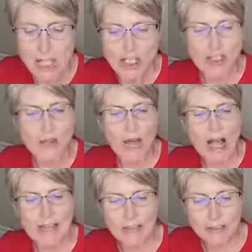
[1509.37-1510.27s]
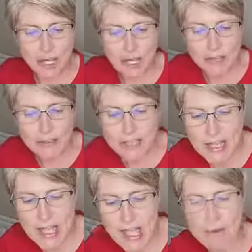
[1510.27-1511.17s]
So I have covered
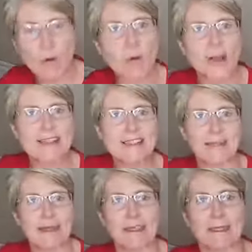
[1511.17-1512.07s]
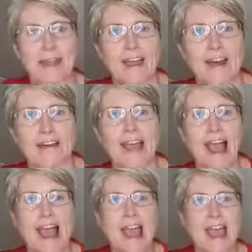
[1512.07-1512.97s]
quite a bit there
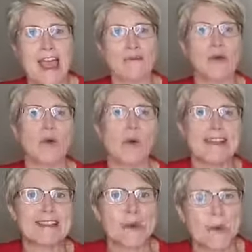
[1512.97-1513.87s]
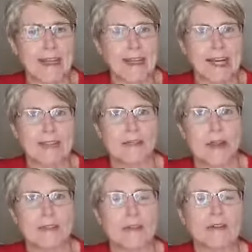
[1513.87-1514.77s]
quite quickly as
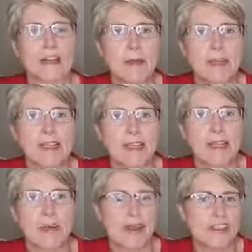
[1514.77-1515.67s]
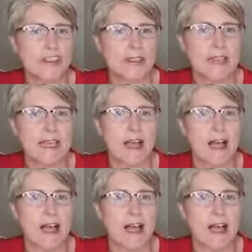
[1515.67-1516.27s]
well. So if anybody's any questions,